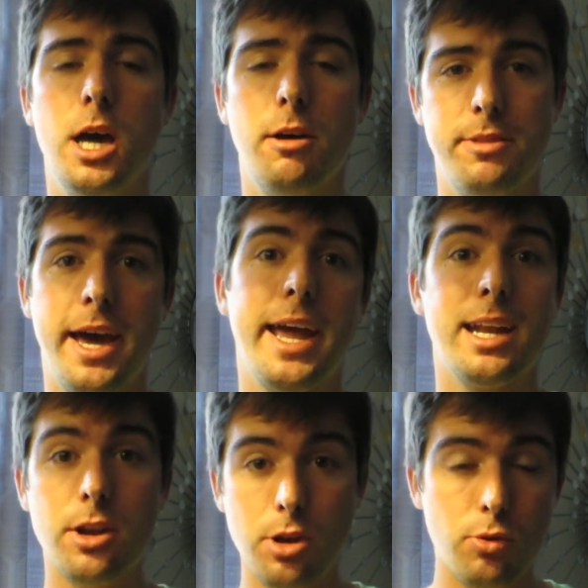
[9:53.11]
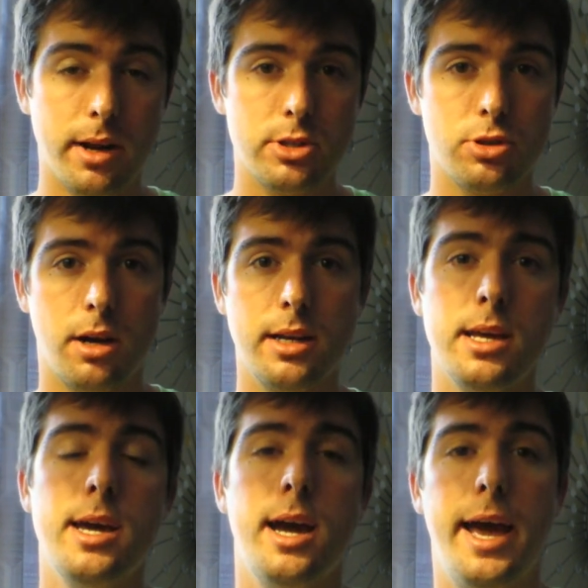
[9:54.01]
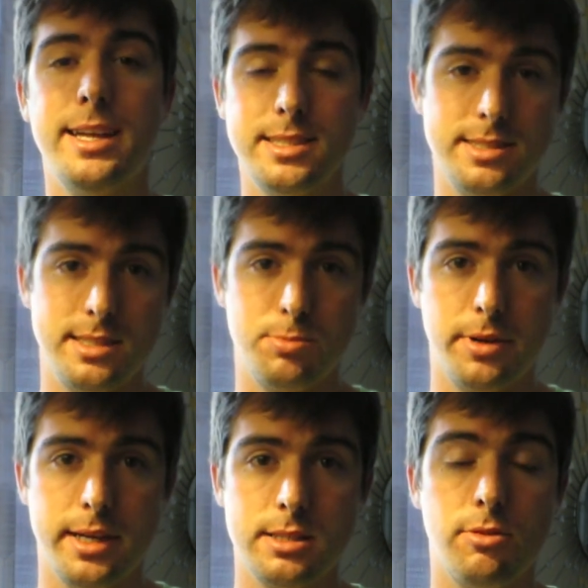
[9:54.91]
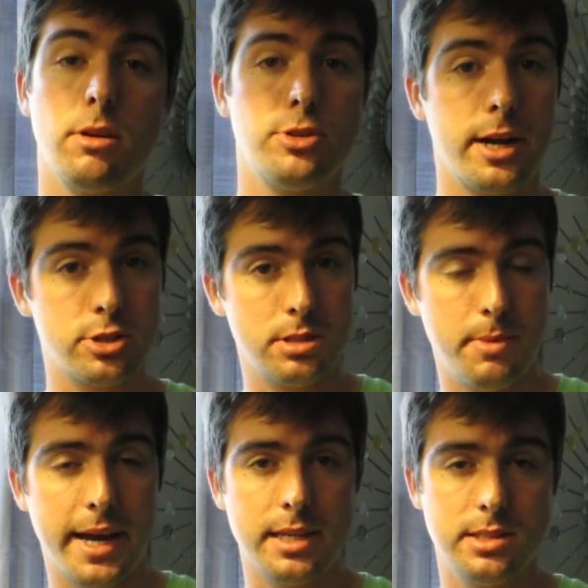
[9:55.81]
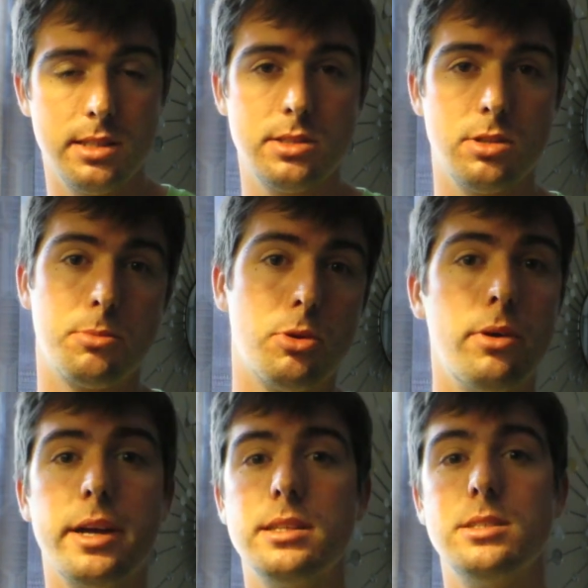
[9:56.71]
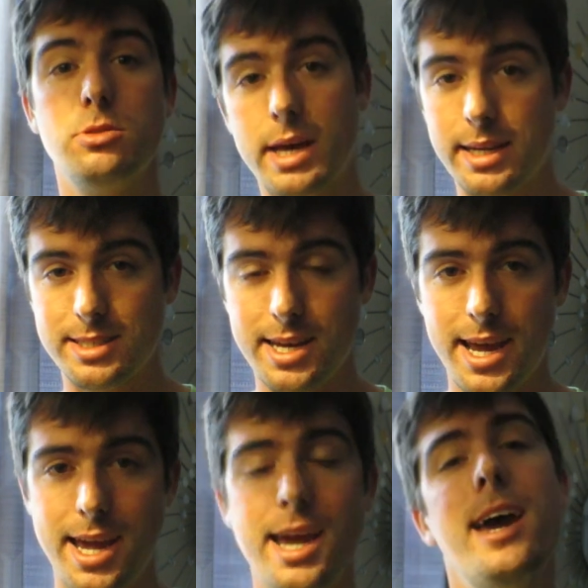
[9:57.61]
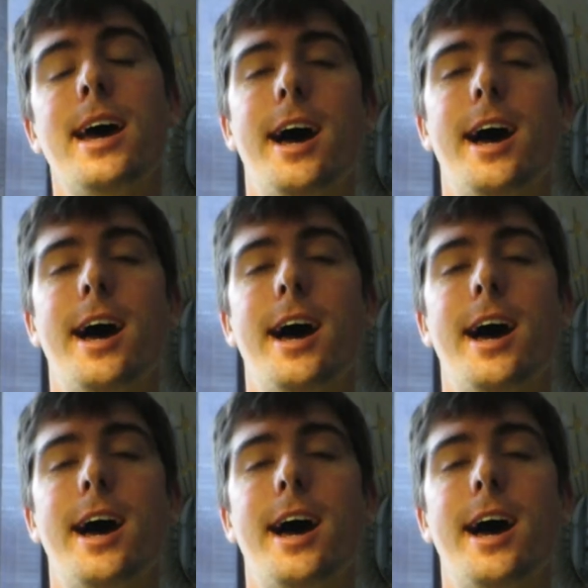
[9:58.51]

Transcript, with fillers: of that and a new restaurant at Disney Springs for Attractions Magazine. So I'm going to do that today.